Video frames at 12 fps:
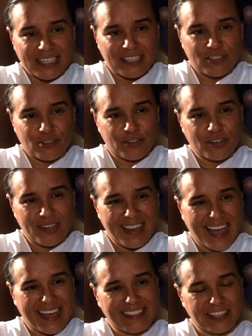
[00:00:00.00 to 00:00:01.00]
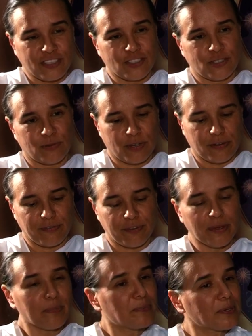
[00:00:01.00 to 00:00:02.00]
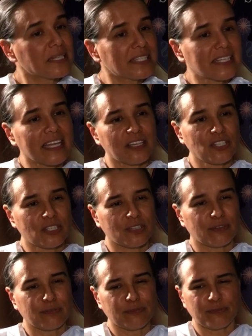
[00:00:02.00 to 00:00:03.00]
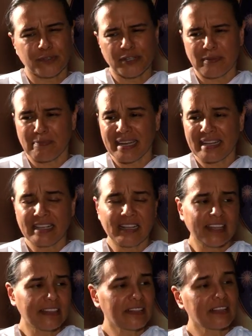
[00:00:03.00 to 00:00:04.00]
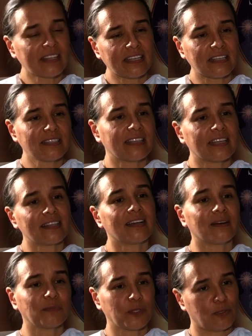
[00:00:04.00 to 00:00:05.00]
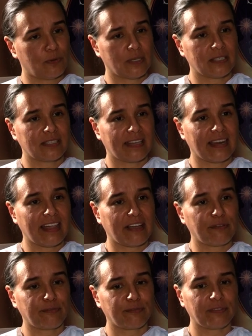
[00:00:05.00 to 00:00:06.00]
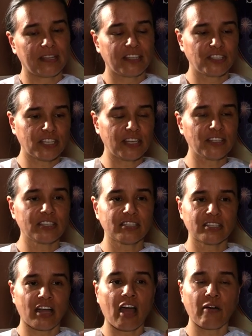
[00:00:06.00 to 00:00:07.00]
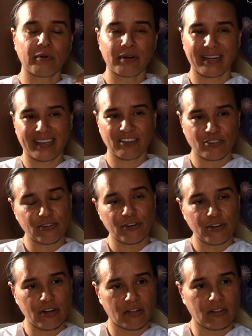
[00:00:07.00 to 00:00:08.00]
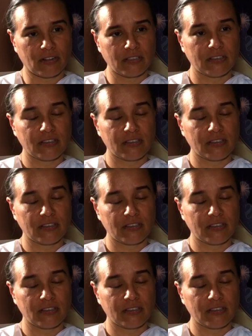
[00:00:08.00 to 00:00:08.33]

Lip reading: internal attitude of appreciation for the many little things that come to us in life, it changes our internal